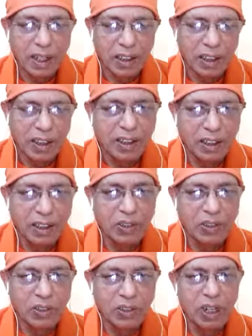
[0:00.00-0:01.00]
I think this
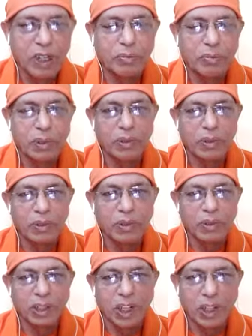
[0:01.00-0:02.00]
will help you to
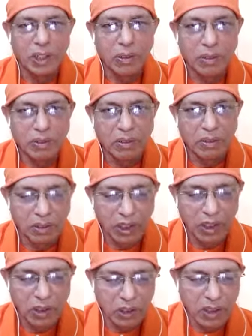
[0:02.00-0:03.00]
guide you day
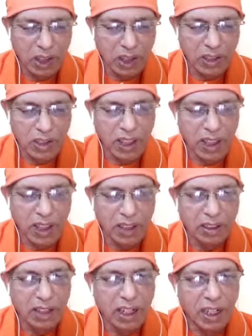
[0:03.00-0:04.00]
to day incident in
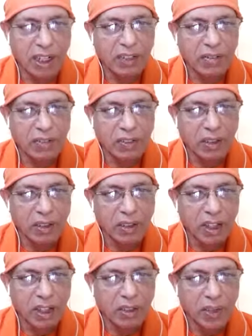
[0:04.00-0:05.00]
the life, the
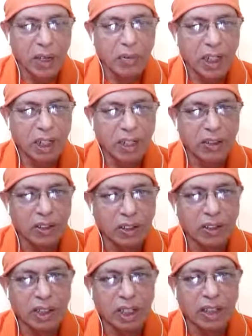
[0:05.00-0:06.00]
family, the
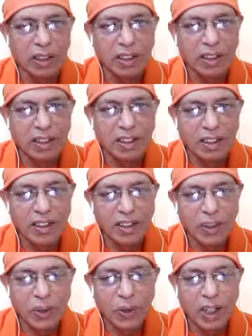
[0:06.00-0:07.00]
society.
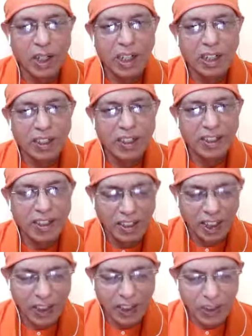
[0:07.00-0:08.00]
Okay,
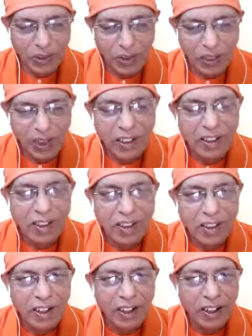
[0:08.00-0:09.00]
thank you.
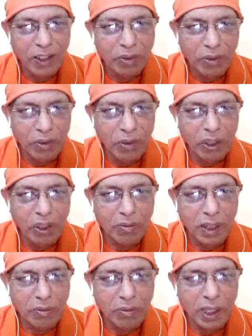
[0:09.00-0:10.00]
All of you have
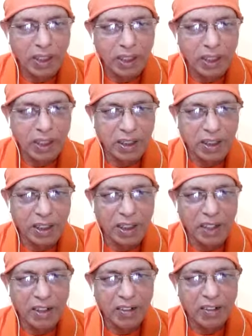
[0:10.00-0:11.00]
my blessings and
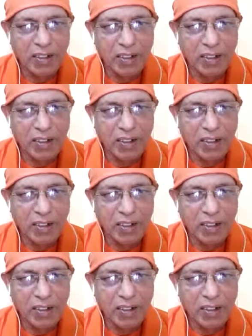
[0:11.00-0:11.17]
love.